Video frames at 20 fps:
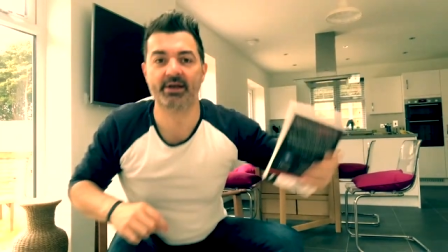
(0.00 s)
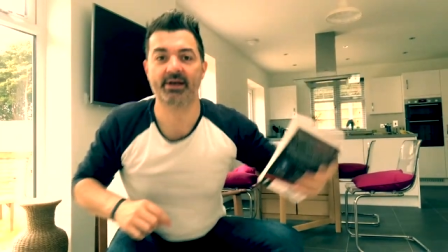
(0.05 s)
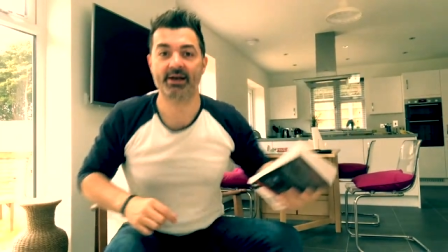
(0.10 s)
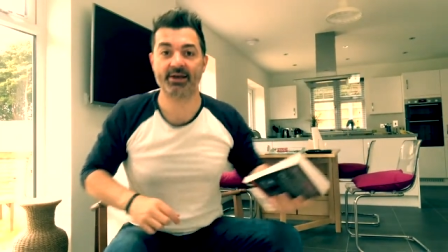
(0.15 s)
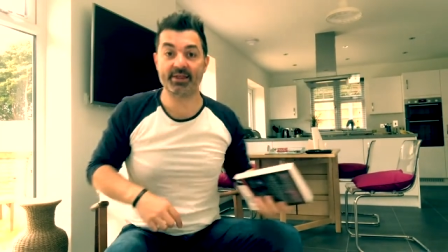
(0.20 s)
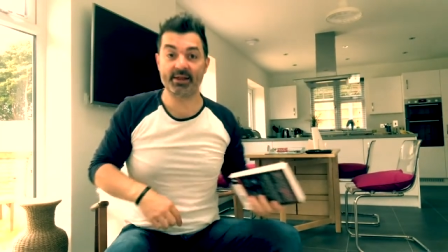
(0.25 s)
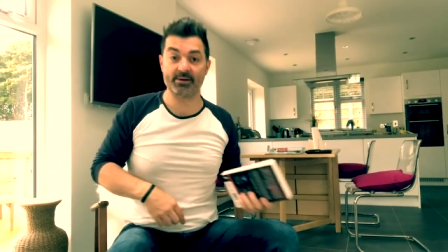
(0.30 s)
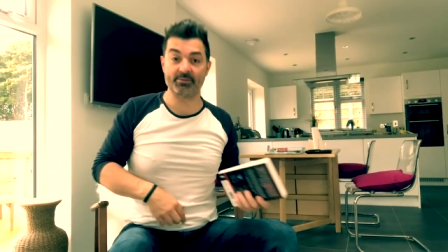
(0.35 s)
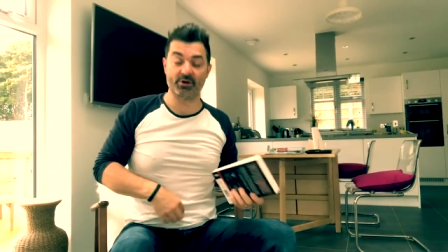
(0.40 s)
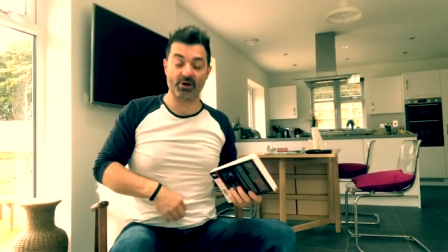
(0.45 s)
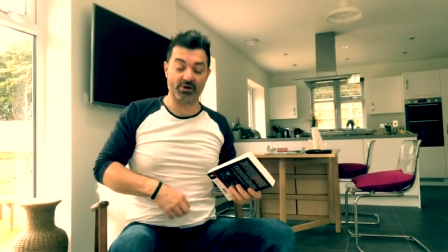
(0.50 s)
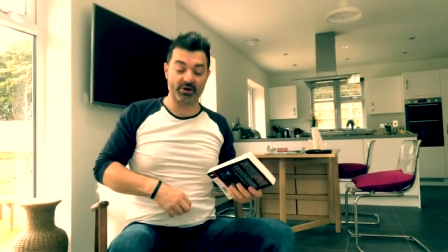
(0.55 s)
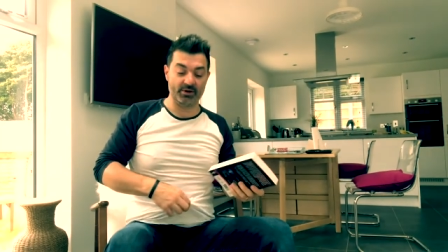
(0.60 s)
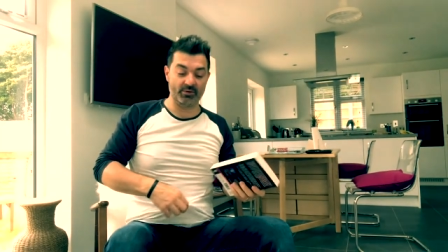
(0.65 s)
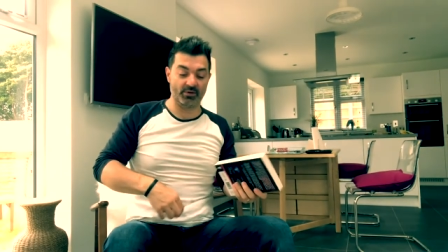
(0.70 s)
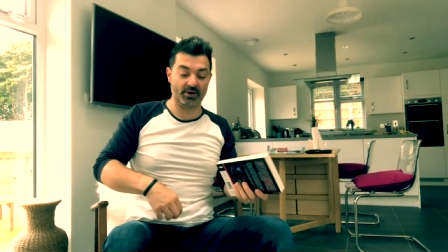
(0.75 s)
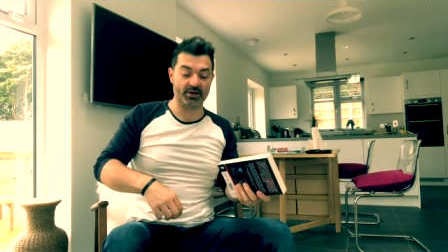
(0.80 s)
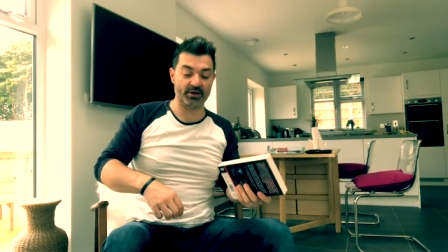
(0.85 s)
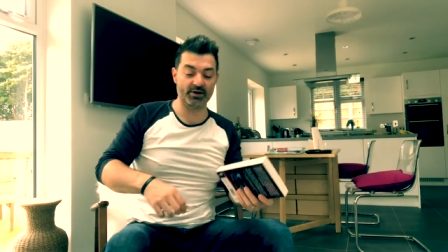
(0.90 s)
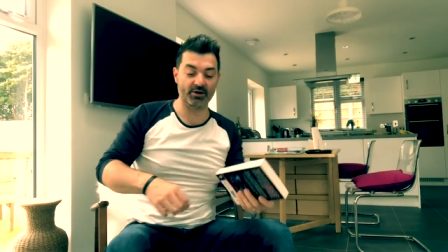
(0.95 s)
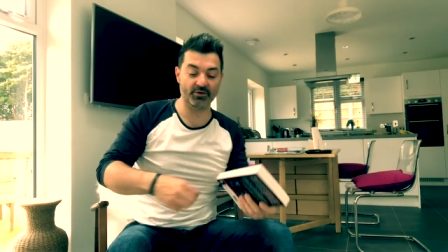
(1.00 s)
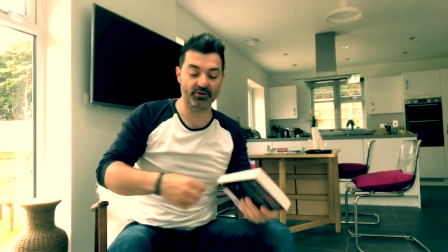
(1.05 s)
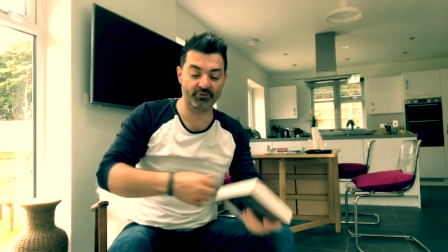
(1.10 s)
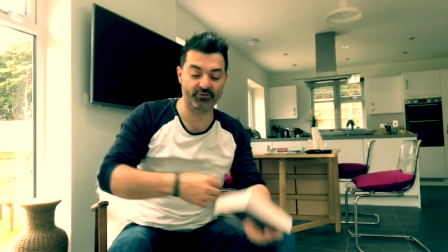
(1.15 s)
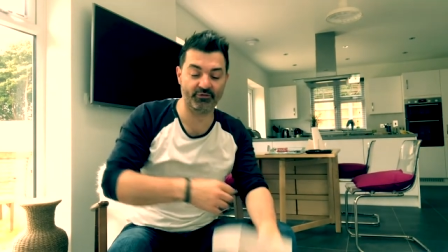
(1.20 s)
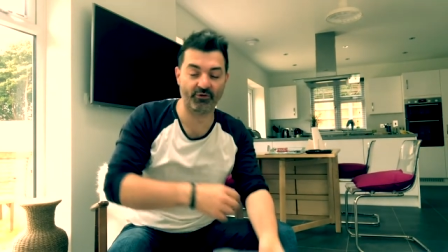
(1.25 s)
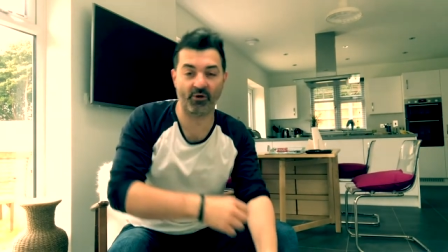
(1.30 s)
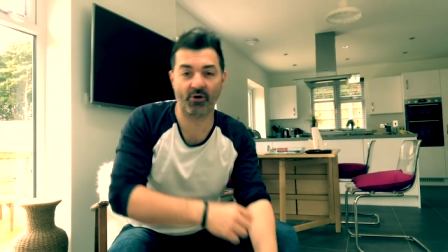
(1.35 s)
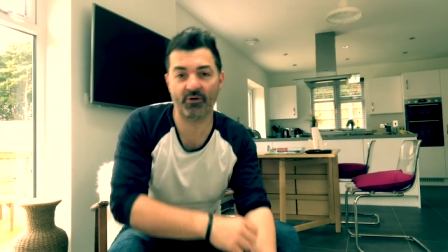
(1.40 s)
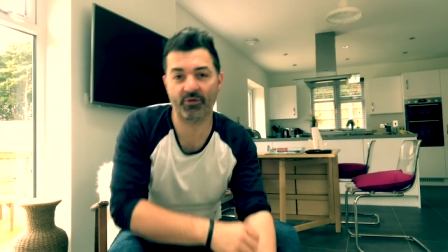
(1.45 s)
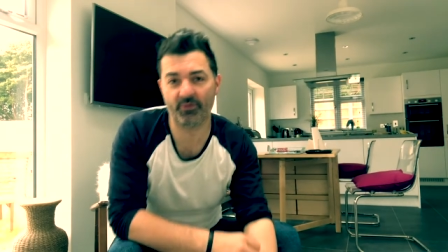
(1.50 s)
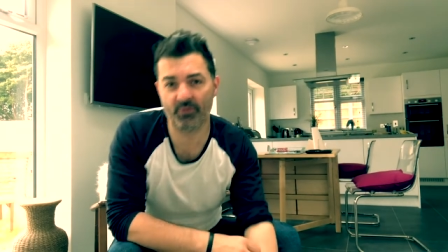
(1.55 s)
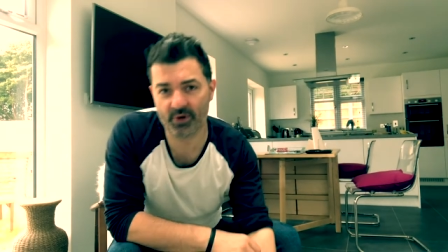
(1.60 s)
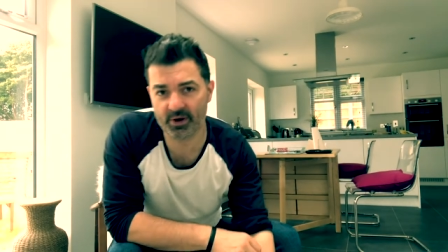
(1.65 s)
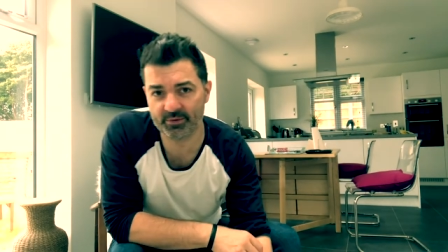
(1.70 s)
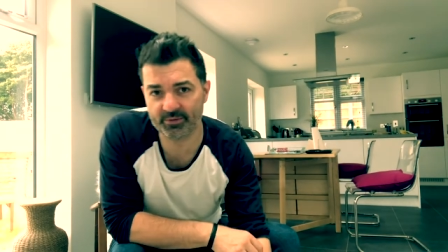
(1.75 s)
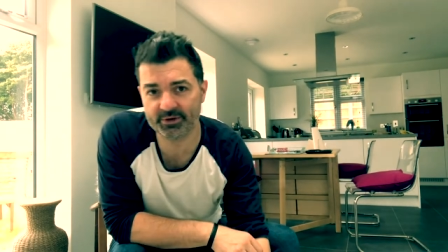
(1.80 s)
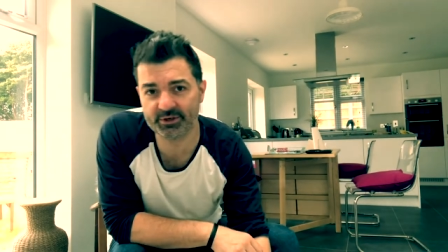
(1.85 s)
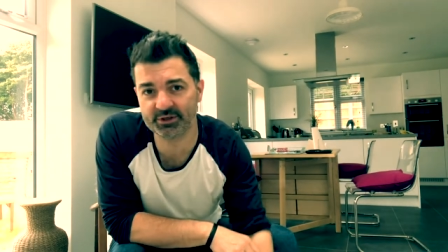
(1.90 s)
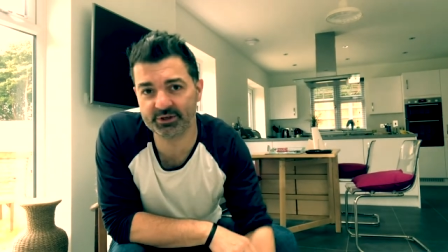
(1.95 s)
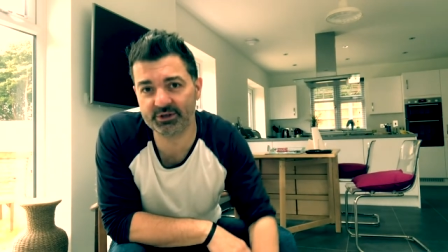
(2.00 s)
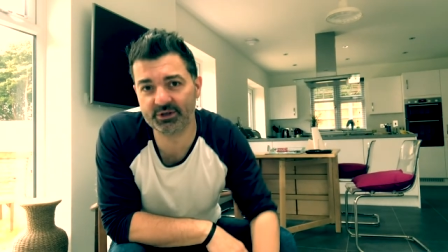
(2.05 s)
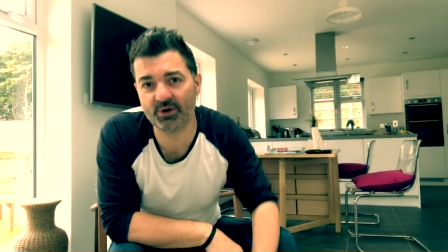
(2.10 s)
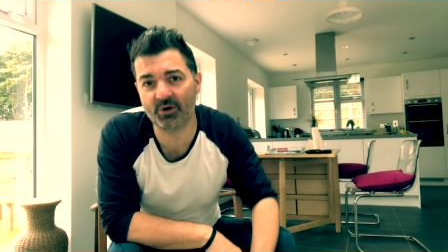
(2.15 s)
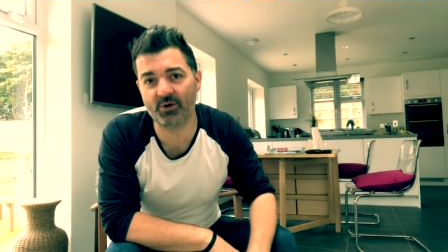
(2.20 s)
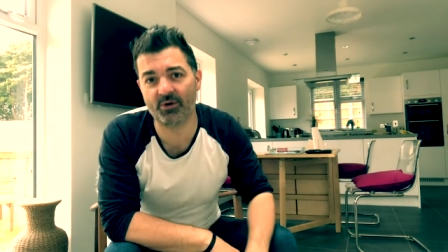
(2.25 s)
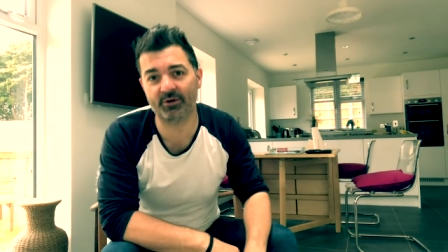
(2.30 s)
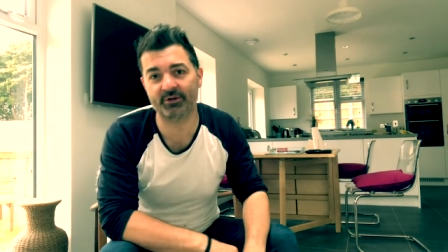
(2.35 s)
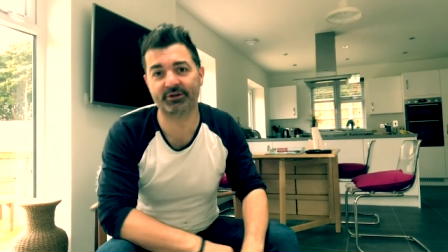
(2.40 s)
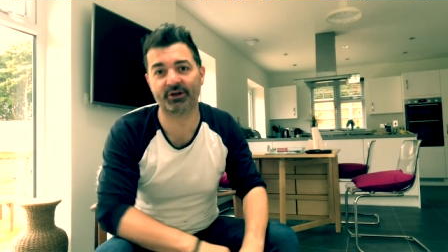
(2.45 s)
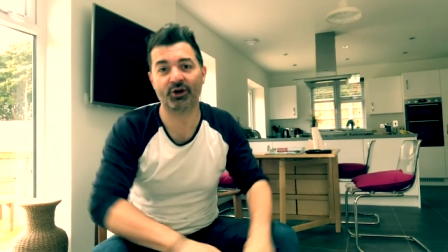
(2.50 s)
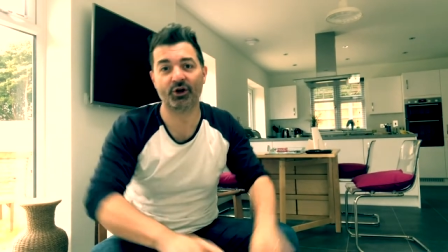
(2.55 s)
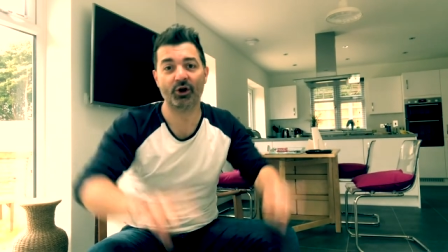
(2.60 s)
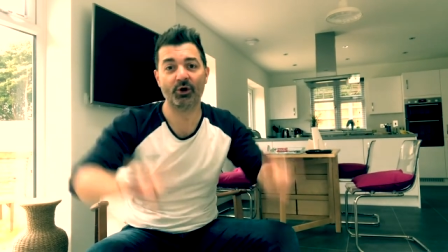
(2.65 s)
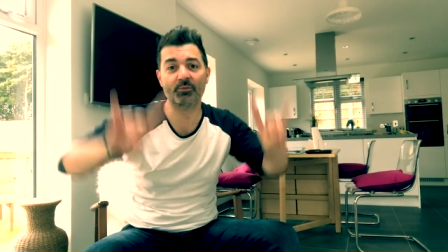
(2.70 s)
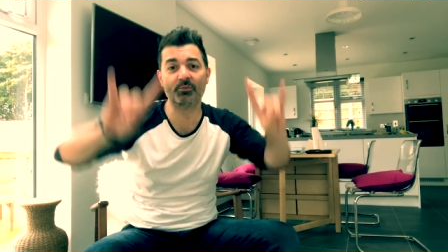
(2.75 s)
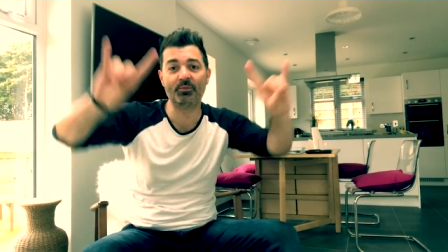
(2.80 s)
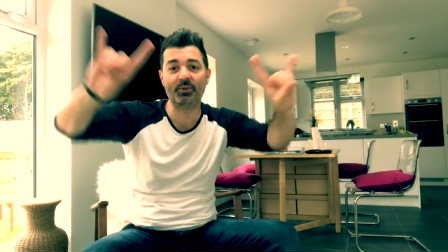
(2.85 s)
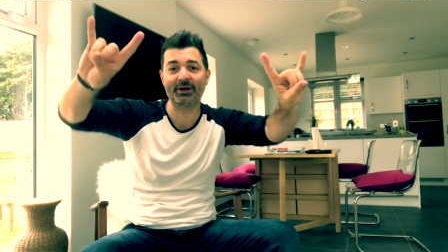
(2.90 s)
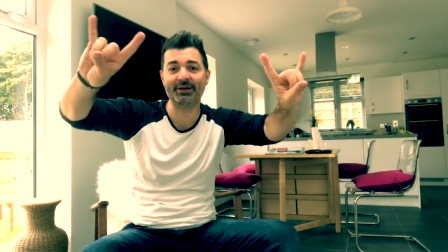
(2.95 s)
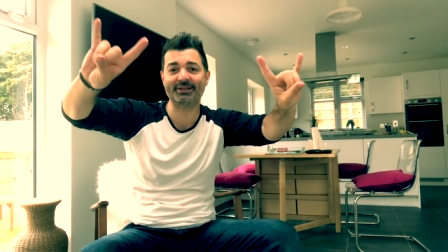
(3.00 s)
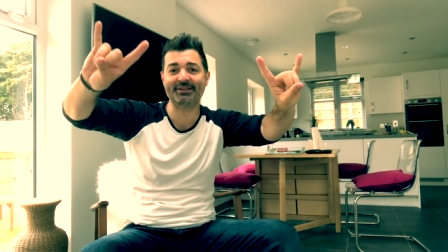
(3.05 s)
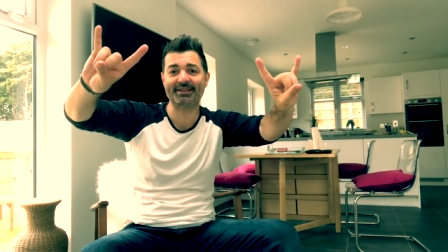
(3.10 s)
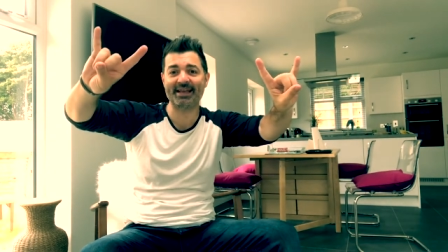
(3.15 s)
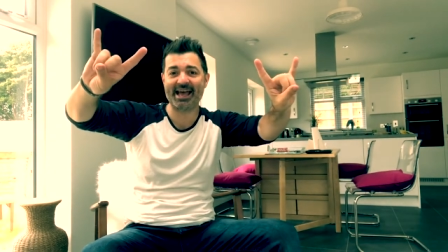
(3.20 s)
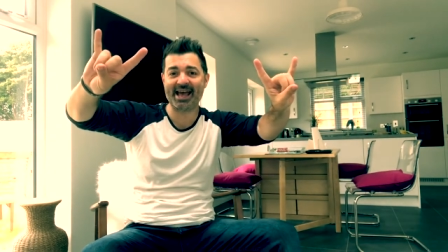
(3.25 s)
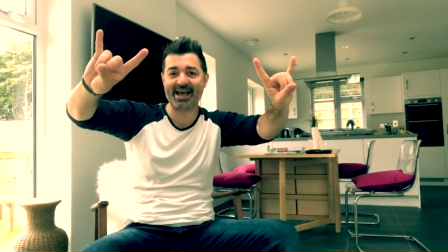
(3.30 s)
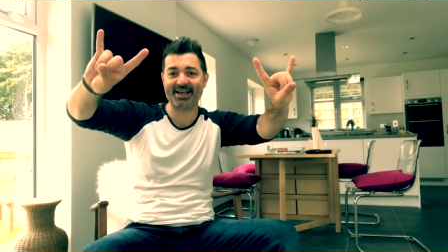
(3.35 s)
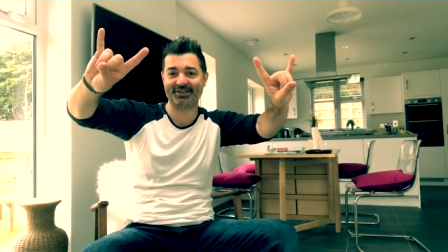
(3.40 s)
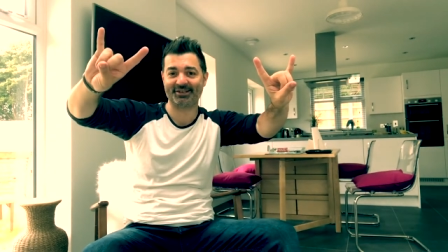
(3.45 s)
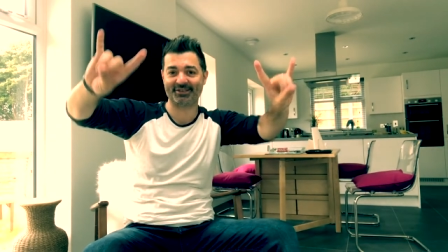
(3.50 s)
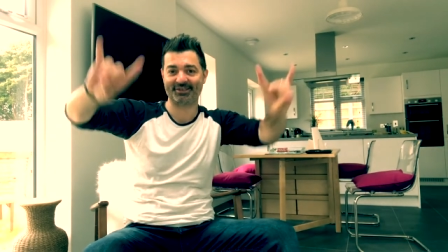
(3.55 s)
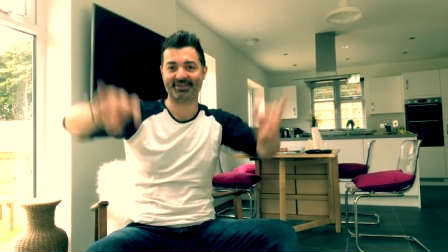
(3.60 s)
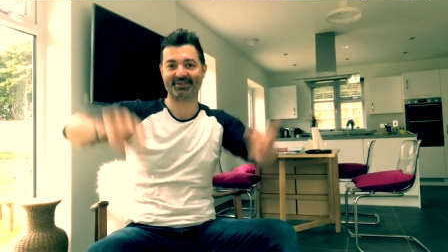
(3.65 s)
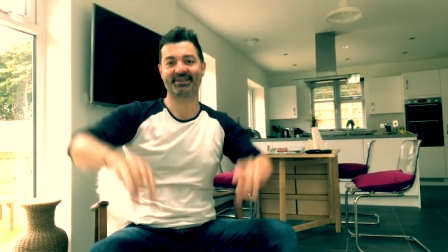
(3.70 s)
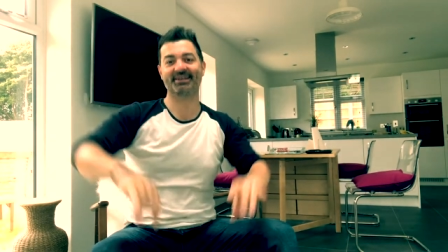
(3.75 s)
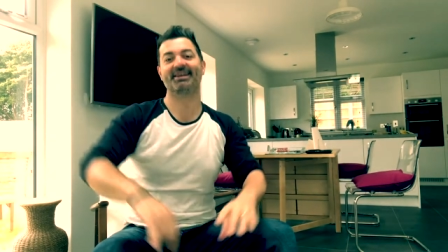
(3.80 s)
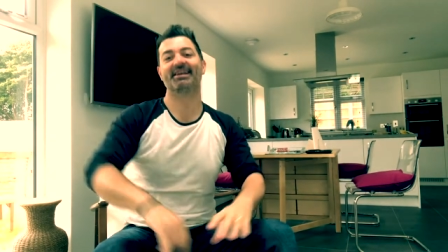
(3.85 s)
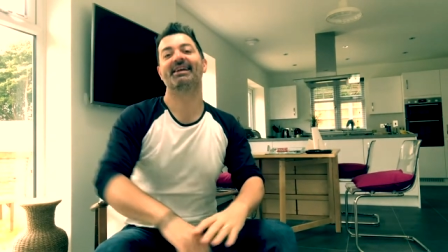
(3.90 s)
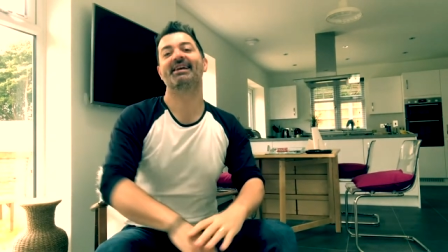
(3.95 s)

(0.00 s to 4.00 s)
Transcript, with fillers: then I'm currently working on the fourth one, which is called Possessed,